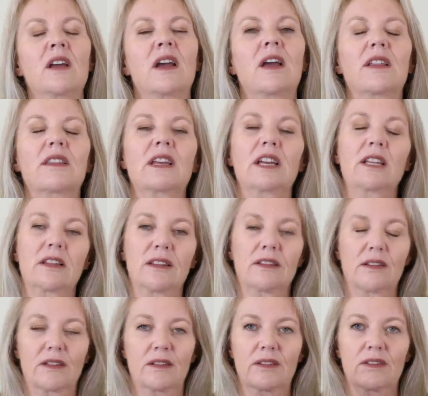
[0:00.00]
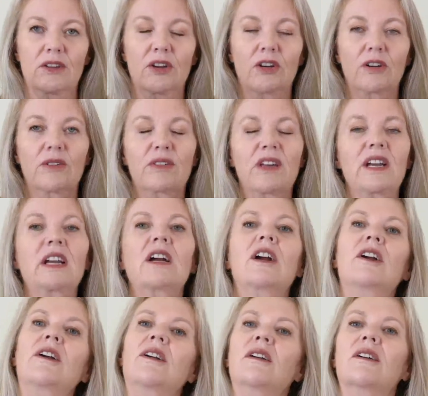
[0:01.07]
that they're
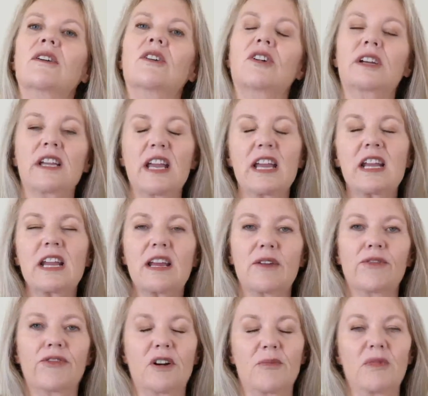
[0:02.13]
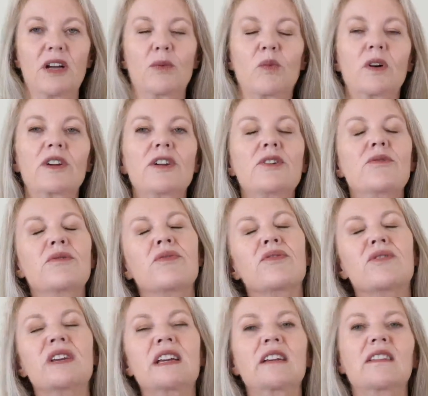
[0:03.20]
there creating from it. What do you
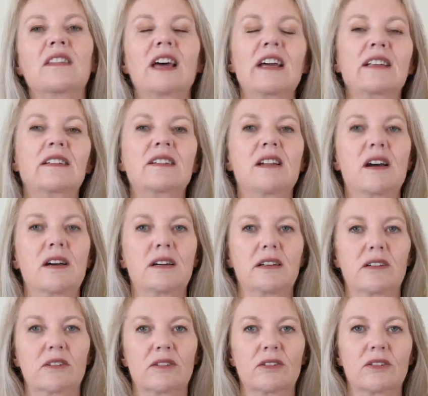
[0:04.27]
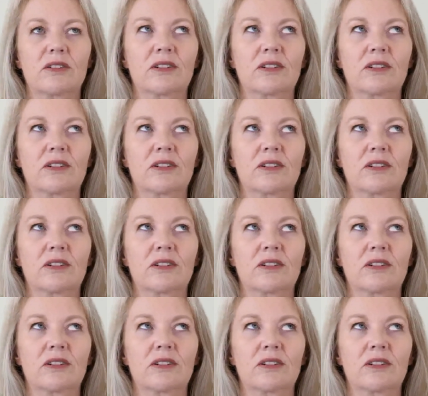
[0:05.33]
think that does?